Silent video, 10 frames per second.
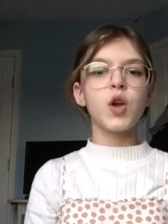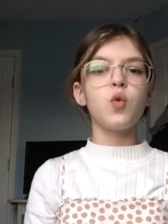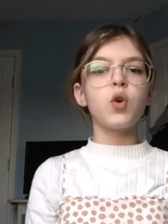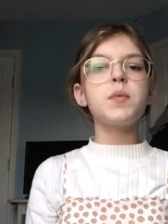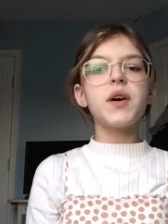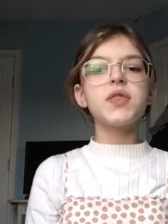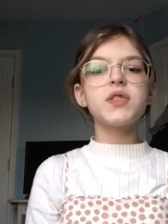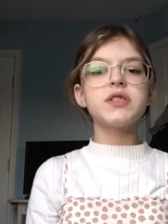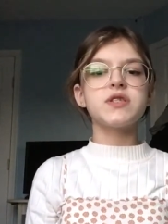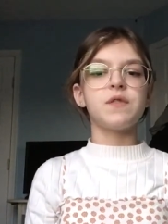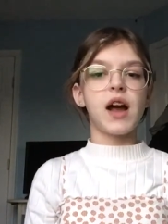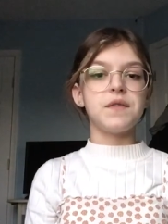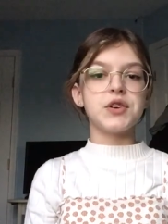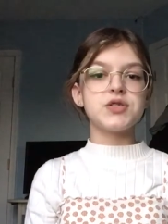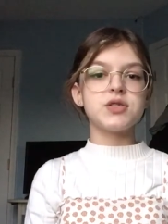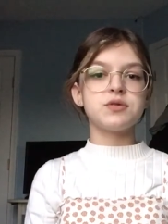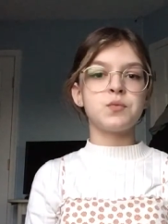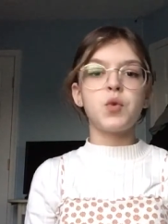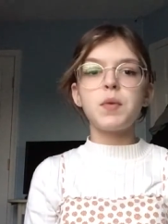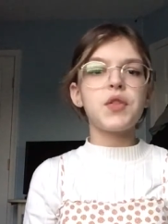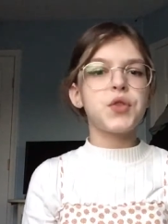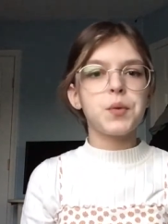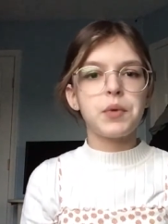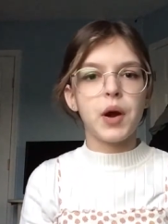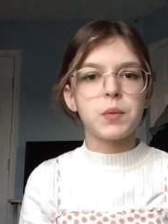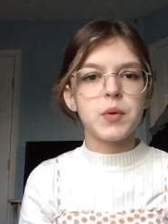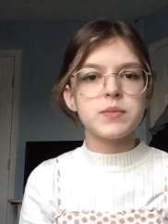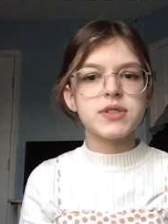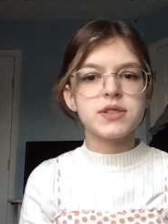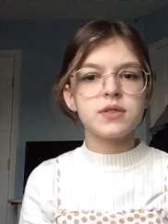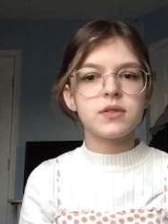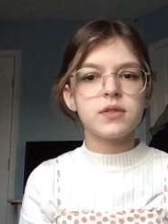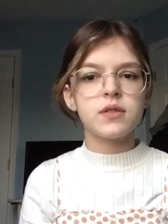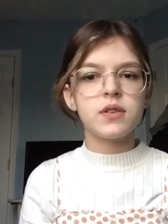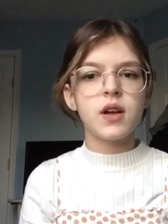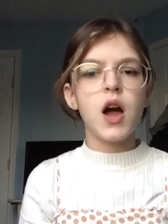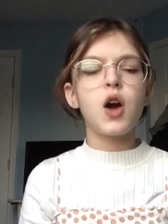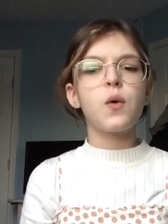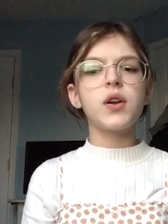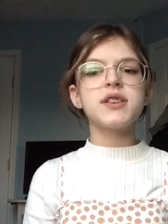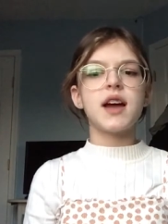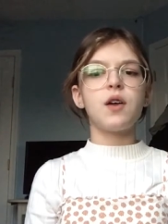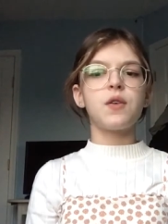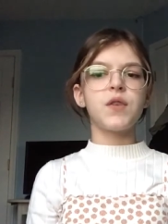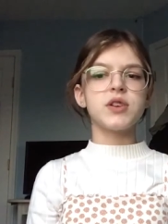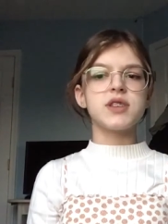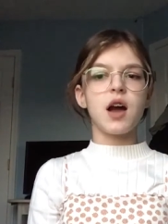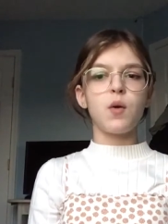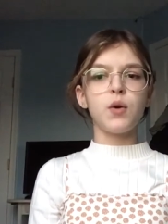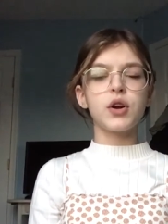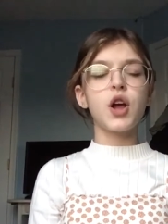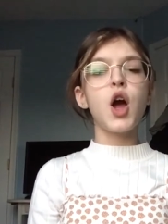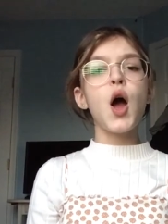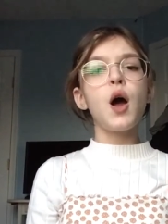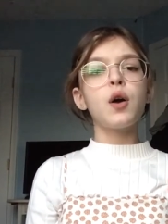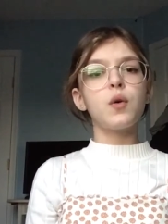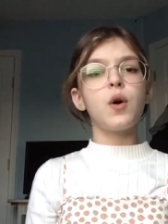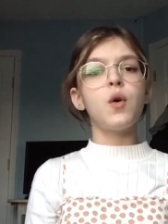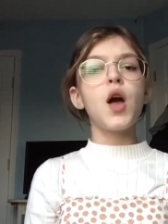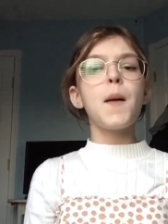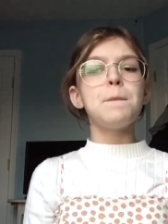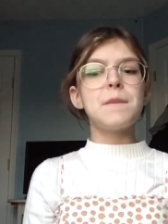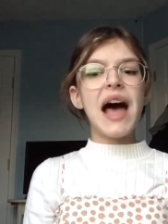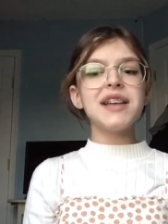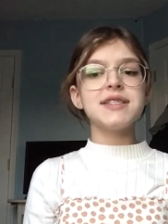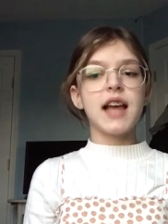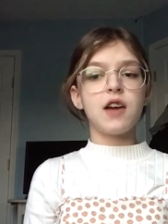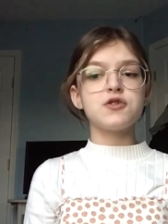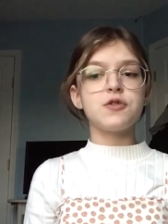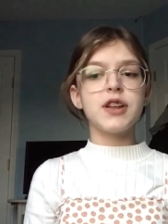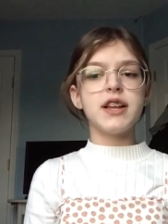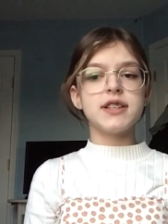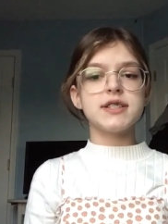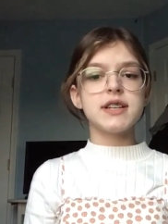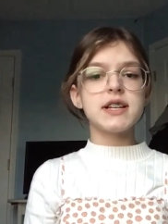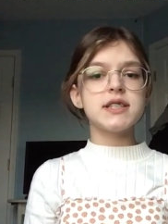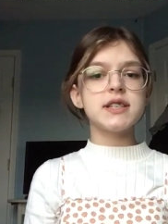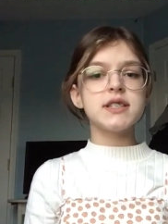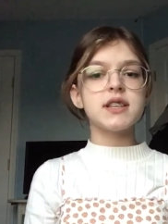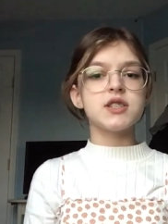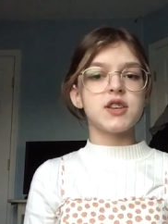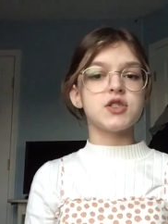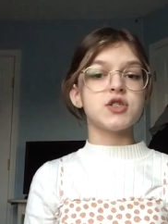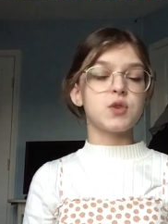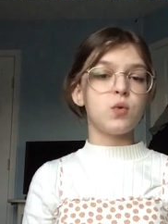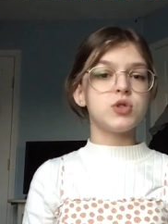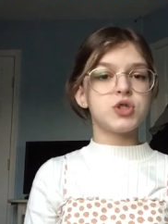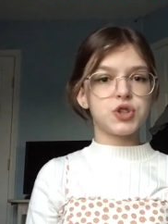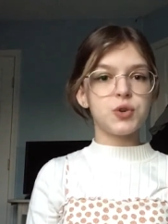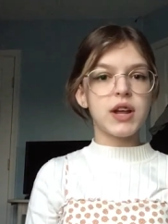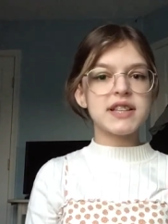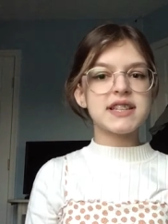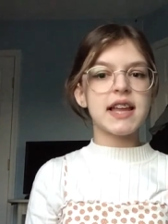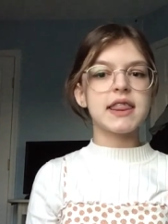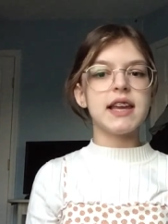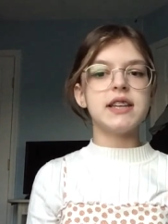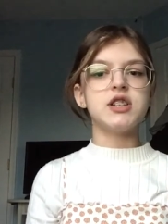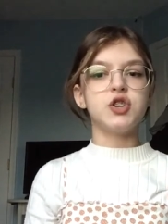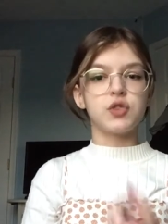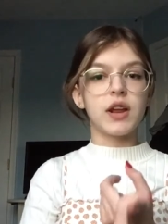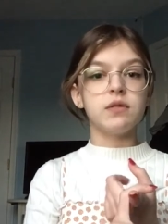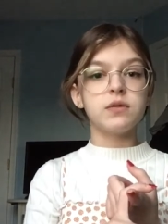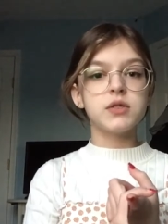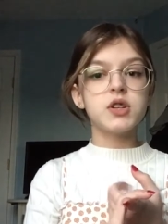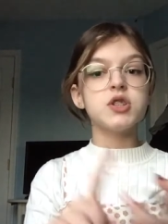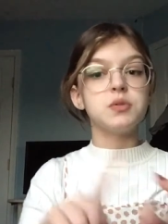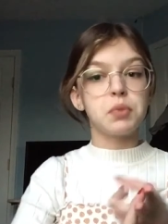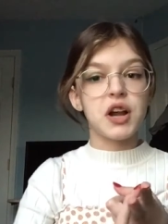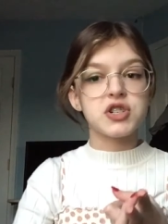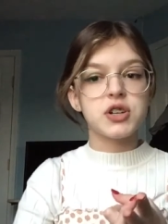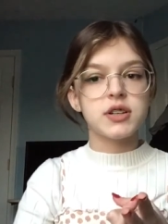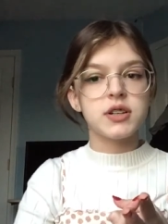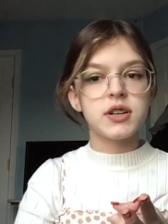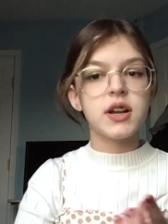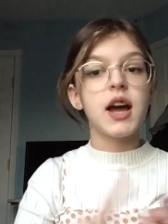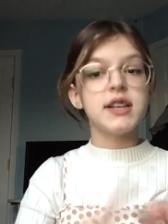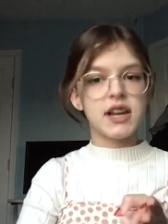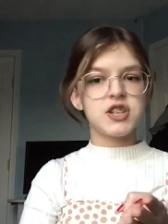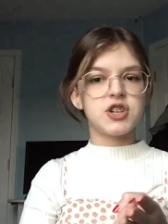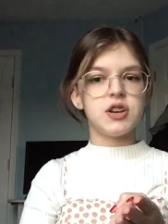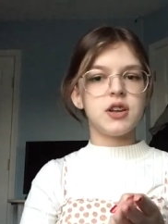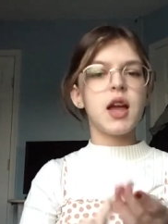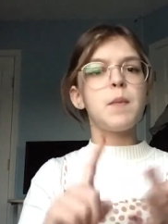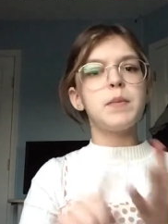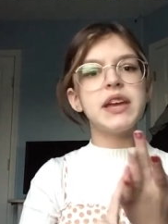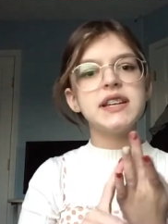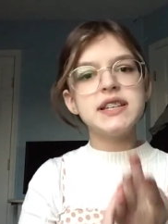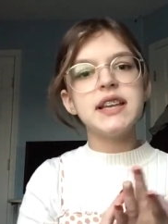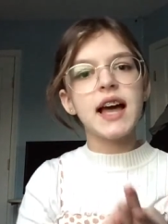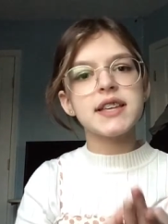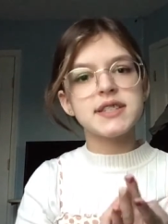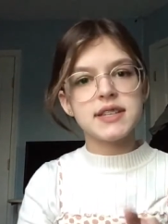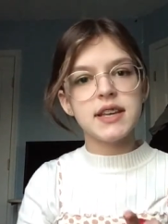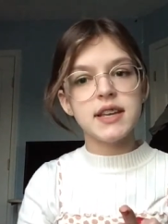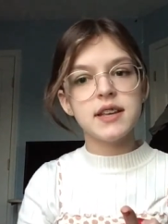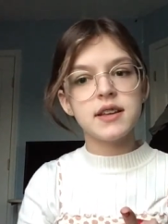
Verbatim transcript: What about survivors? What about their problems? According to healthaffairs.org, quote, mass casualty incidences such as school shootings can lead to grief, depression, addiction, PTSD,